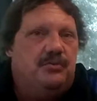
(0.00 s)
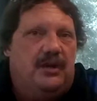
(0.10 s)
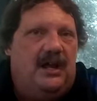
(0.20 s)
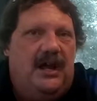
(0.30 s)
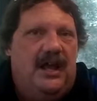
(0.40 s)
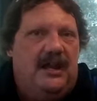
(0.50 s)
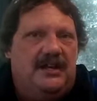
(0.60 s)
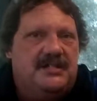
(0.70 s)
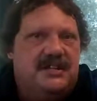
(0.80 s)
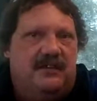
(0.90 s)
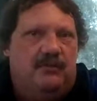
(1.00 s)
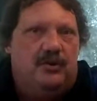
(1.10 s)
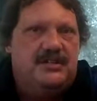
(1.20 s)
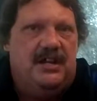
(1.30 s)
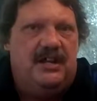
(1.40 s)
you what I had in a set of
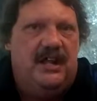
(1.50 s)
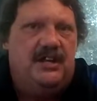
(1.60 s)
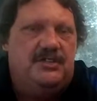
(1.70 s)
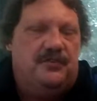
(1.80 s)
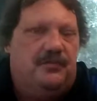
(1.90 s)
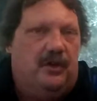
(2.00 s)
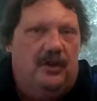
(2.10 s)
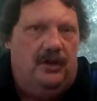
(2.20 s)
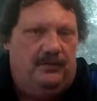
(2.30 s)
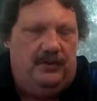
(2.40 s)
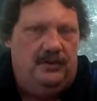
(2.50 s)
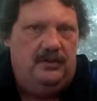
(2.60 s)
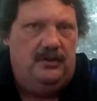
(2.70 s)
Vortec heads, you'd fall over.